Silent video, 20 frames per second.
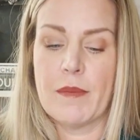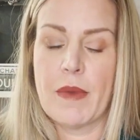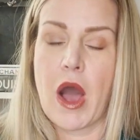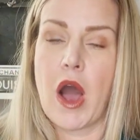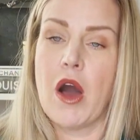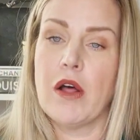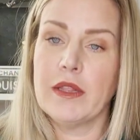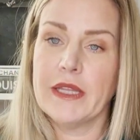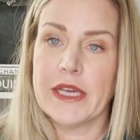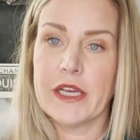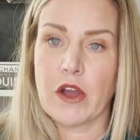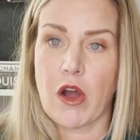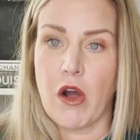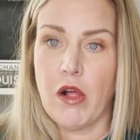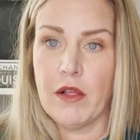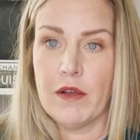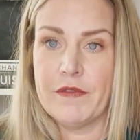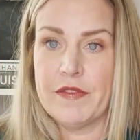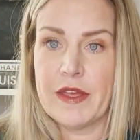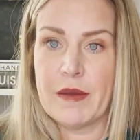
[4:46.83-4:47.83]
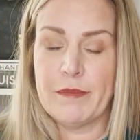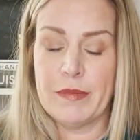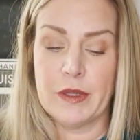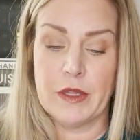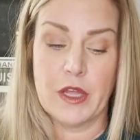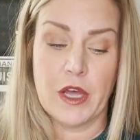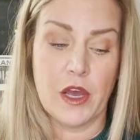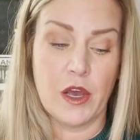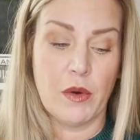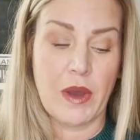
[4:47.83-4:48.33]
I'll link all of them
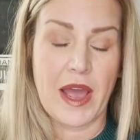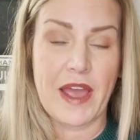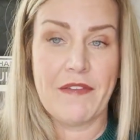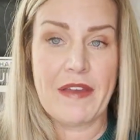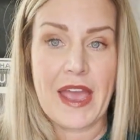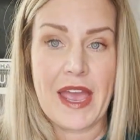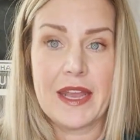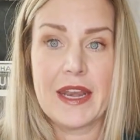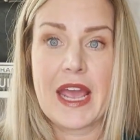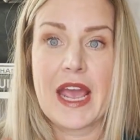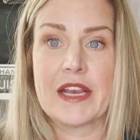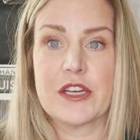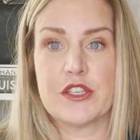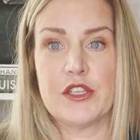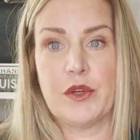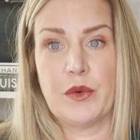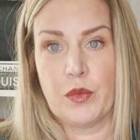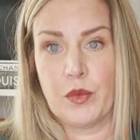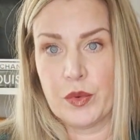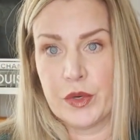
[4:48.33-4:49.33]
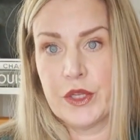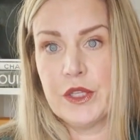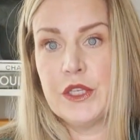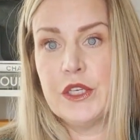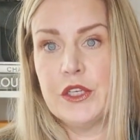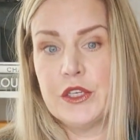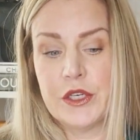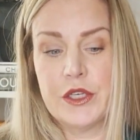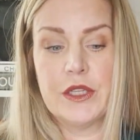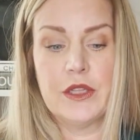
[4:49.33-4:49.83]
below. I've had actually
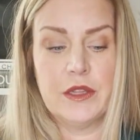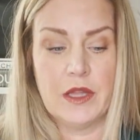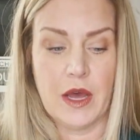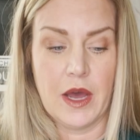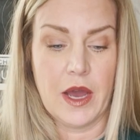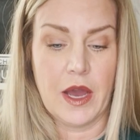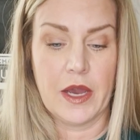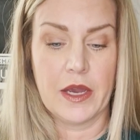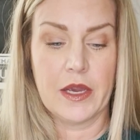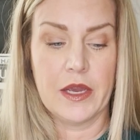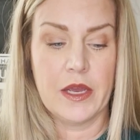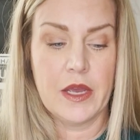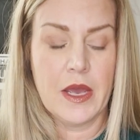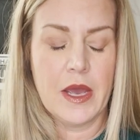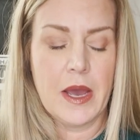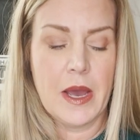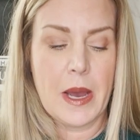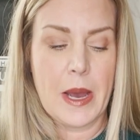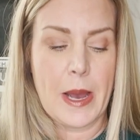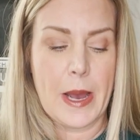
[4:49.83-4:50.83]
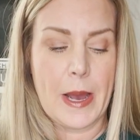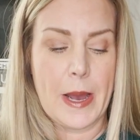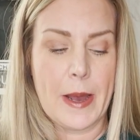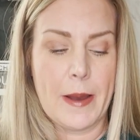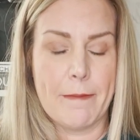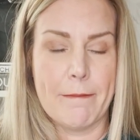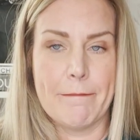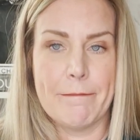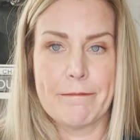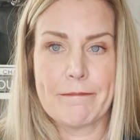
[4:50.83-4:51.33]
really good luck
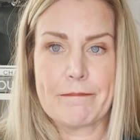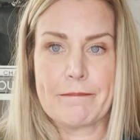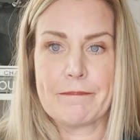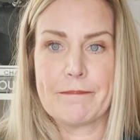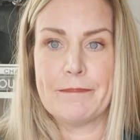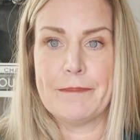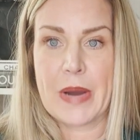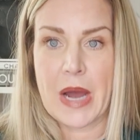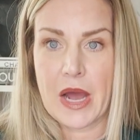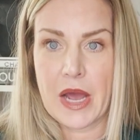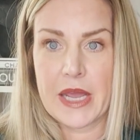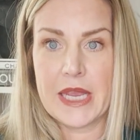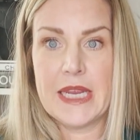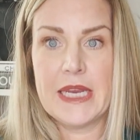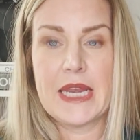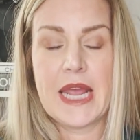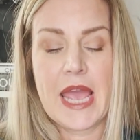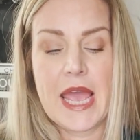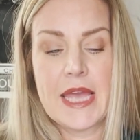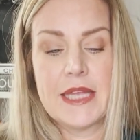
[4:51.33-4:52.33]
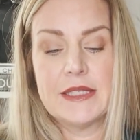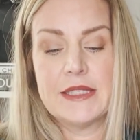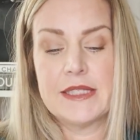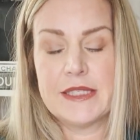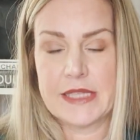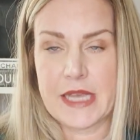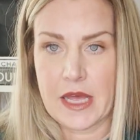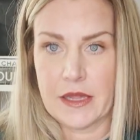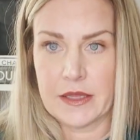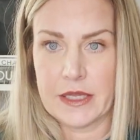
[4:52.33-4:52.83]
buying and
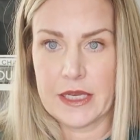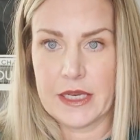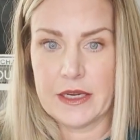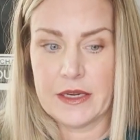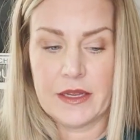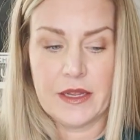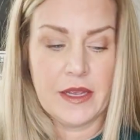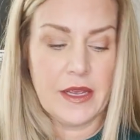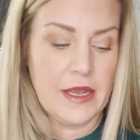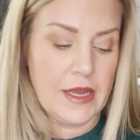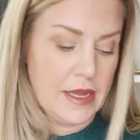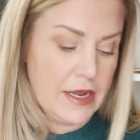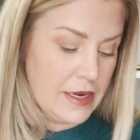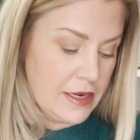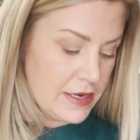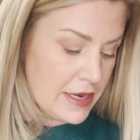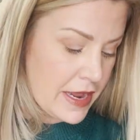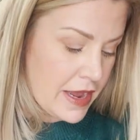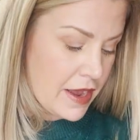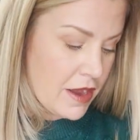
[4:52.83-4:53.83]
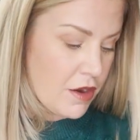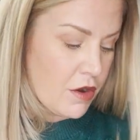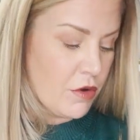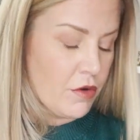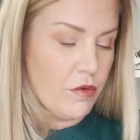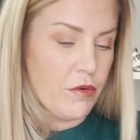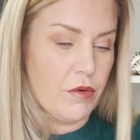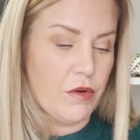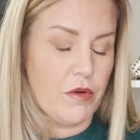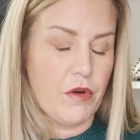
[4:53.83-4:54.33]
selling.
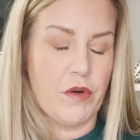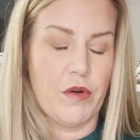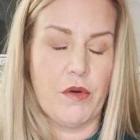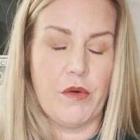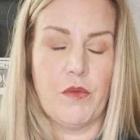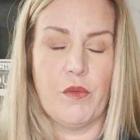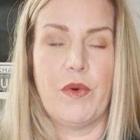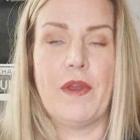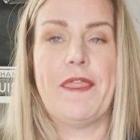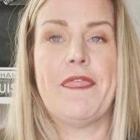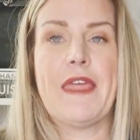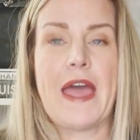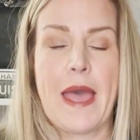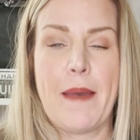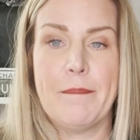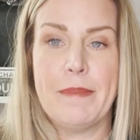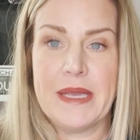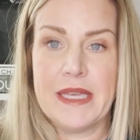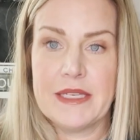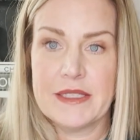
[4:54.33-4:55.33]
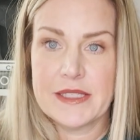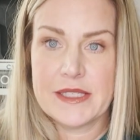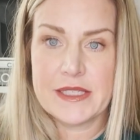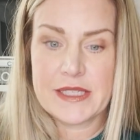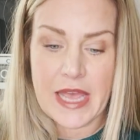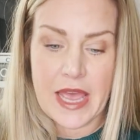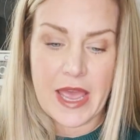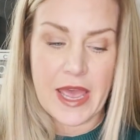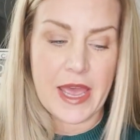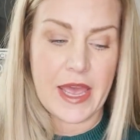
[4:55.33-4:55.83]
Now, with that being
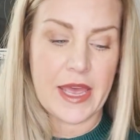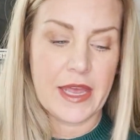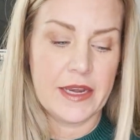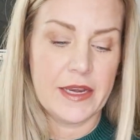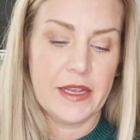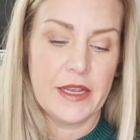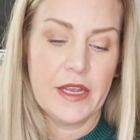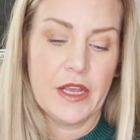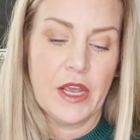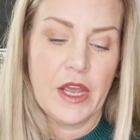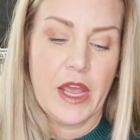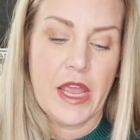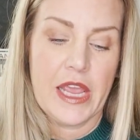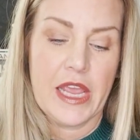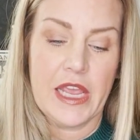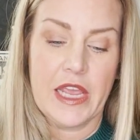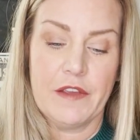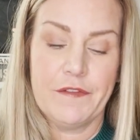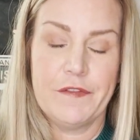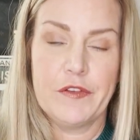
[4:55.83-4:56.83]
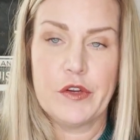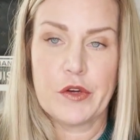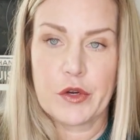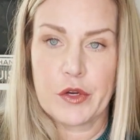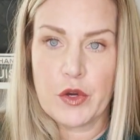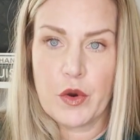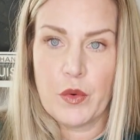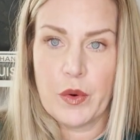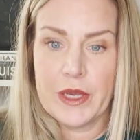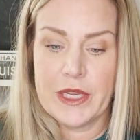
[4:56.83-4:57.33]
said, if you're
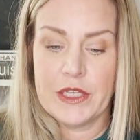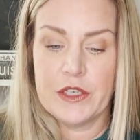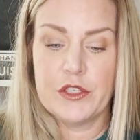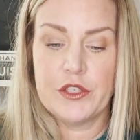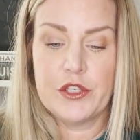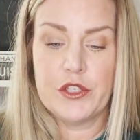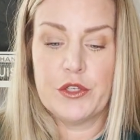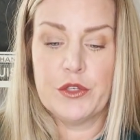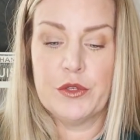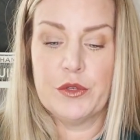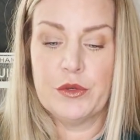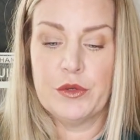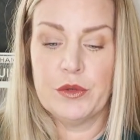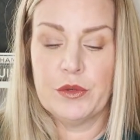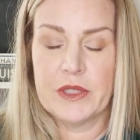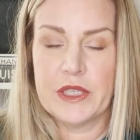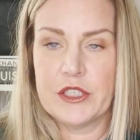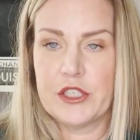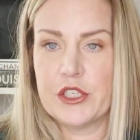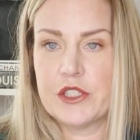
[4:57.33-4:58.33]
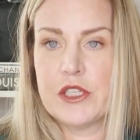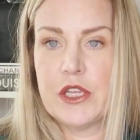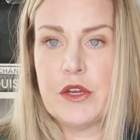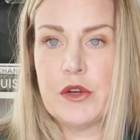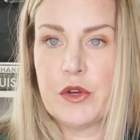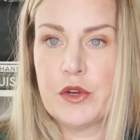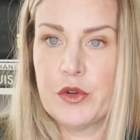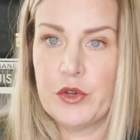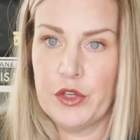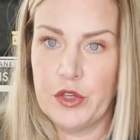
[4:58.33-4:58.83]
going to, let's just say
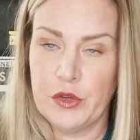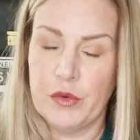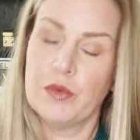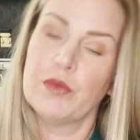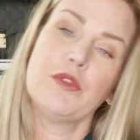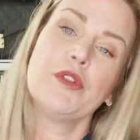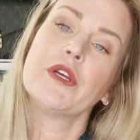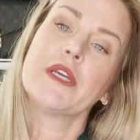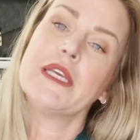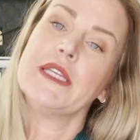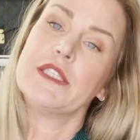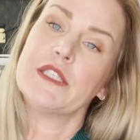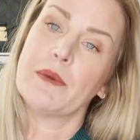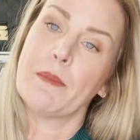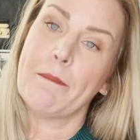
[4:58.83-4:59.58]
you're looking to